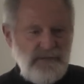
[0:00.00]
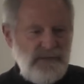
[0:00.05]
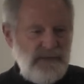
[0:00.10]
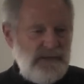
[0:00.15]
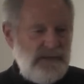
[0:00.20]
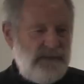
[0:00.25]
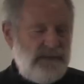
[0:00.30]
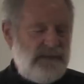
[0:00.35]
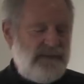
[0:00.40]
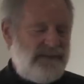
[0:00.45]
these?
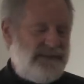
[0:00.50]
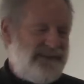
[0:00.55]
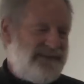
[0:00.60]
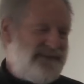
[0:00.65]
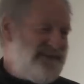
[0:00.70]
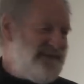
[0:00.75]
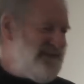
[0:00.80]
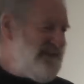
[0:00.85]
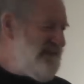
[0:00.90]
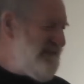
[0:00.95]
Yes, things.
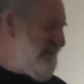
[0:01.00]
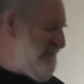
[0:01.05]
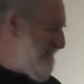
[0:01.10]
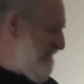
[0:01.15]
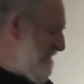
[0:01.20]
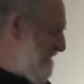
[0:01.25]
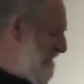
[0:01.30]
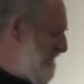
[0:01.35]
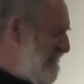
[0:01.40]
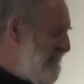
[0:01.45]
Really two
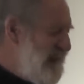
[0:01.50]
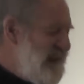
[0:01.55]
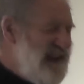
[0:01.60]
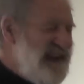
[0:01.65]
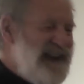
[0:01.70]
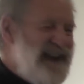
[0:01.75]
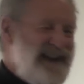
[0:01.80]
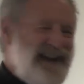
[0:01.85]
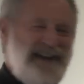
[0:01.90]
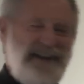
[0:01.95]
questions. I
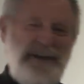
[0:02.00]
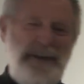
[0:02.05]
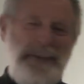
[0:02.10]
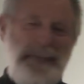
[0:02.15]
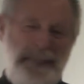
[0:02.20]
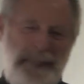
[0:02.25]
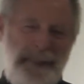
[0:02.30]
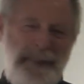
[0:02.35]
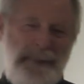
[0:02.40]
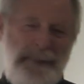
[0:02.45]
mean, they
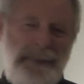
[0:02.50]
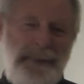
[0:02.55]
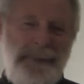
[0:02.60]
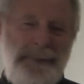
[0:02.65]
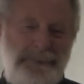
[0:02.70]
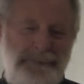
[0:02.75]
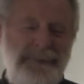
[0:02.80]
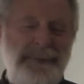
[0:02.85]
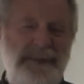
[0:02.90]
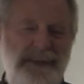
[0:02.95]
are judged,
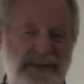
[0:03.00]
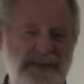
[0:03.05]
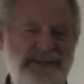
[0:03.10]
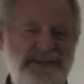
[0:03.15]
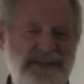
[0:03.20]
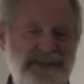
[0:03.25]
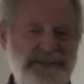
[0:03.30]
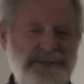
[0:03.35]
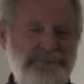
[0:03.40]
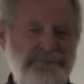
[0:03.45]
that you get yes,
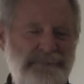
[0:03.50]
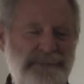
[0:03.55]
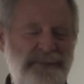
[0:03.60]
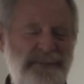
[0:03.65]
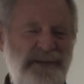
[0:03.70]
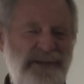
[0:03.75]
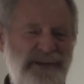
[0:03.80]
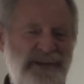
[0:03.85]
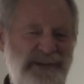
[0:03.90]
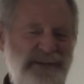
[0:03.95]
an overall
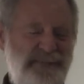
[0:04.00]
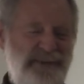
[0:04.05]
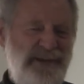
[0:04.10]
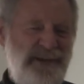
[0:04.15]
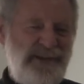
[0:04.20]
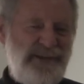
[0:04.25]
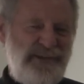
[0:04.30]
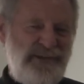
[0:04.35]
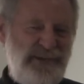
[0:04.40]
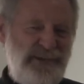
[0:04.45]
score. Let, let me
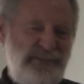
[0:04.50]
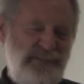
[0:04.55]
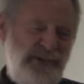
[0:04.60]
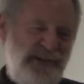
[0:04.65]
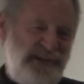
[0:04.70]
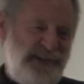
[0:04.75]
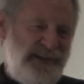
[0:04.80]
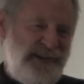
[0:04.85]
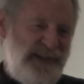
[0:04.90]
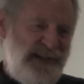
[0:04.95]
answer the
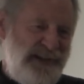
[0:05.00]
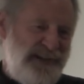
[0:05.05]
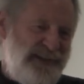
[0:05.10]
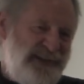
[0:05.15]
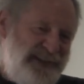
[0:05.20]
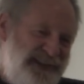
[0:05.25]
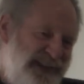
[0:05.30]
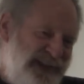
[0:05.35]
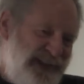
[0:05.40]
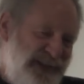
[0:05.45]
one that I
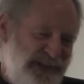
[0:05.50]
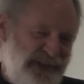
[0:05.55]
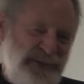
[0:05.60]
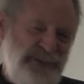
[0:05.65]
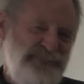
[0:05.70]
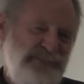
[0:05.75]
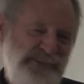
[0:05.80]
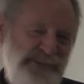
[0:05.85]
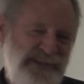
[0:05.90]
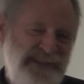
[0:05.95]
can answer
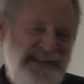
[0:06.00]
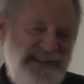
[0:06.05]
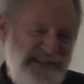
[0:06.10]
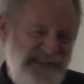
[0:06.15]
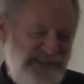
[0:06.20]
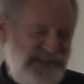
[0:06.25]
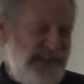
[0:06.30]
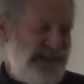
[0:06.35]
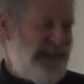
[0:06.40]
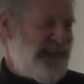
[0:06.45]
more
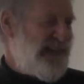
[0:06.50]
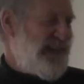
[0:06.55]
easily.